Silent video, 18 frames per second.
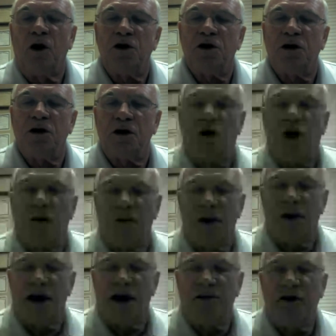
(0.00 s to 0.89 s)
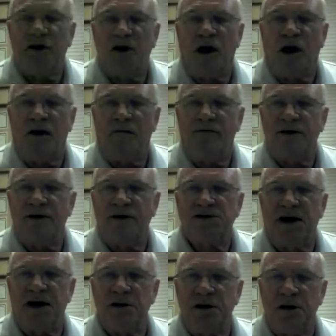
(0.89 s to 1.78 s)
you can call me at the
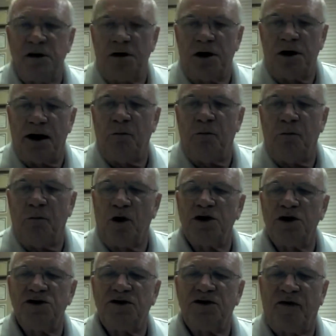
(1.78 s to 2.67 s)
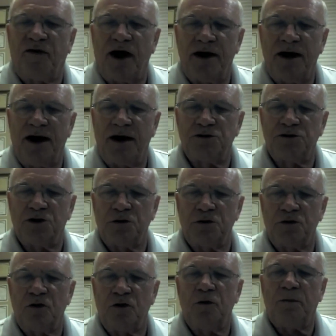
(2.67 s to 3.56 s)
office at United Mortgage Financial
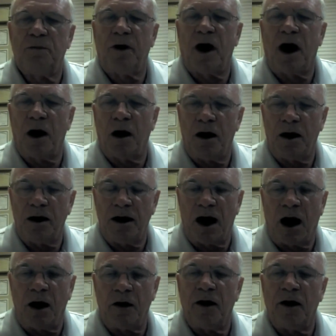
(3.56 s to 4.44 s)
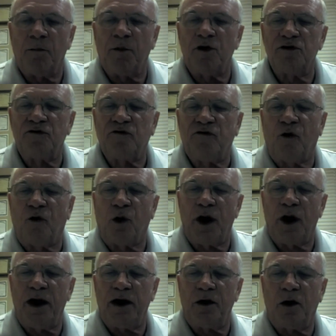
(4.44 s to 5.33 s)
Group. Our number is
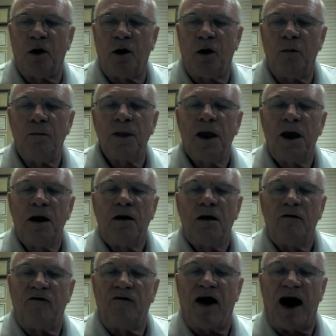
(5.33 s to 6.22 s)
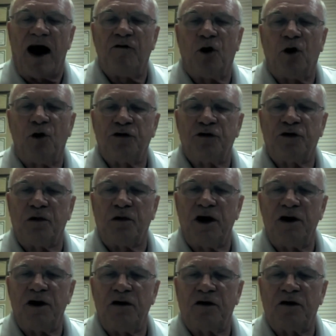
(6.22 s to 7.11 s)

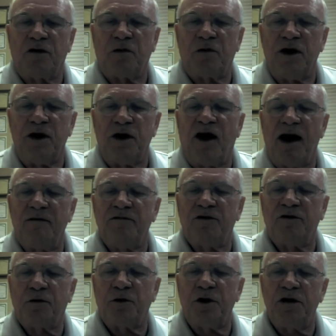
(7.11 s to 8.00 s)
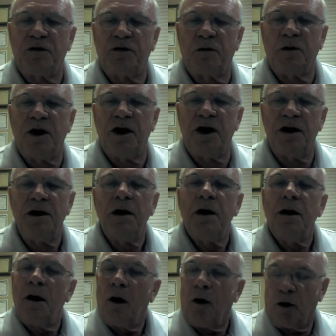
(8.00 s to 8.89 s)
480-503-3533,
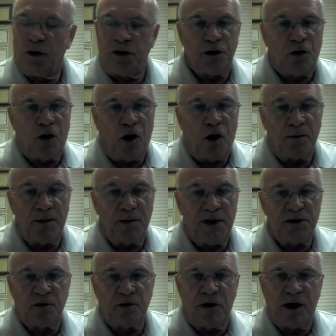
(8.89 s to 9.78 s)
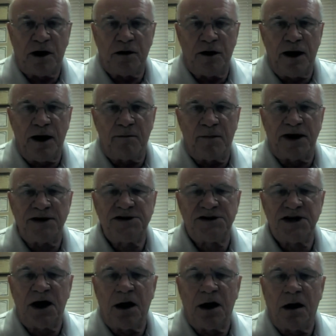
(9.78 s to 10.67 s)
or you can call me directly on my
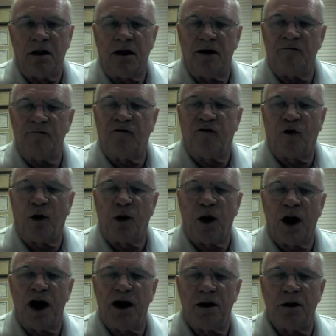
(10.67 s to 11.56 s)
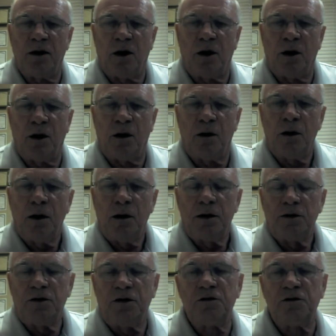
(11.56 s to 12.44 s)
cell at
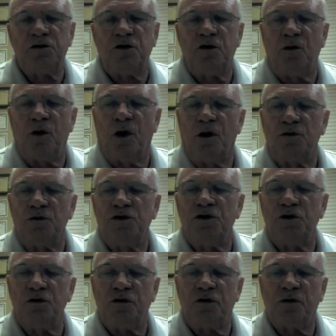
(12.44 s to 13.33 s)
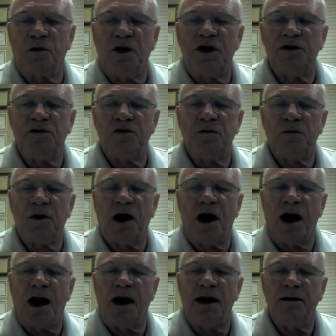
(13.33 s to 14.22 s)

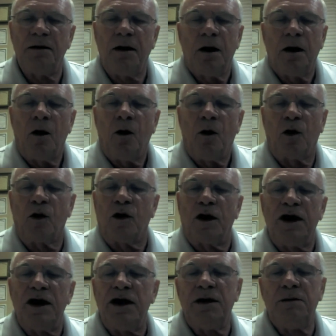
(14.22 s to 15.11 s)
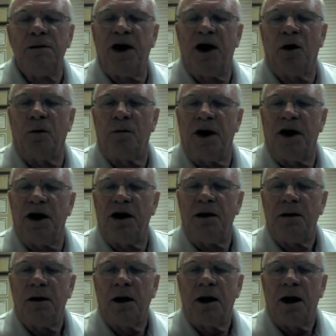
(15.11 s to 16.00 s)
480-220-2329, or email
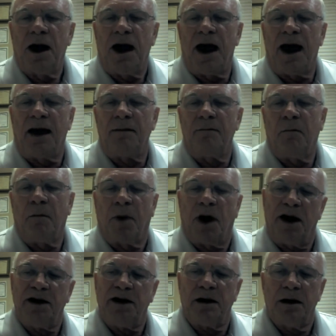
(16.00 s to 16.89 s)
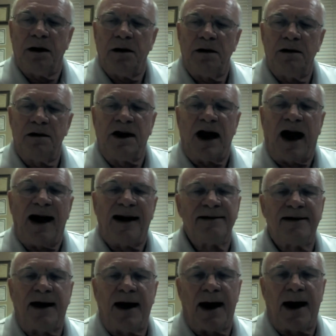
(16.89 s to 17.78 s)
me at
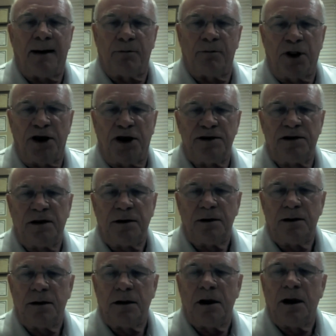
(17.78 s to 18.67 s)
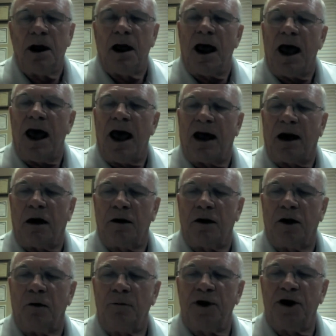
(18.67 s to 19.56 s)
mike.goblet at our
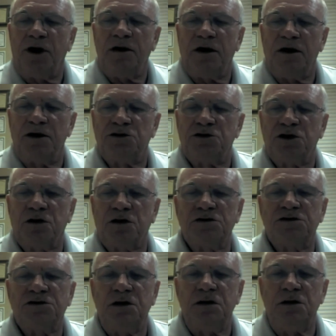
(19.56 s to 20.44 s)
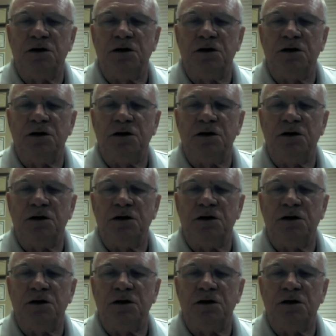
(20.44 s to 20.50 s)
company initials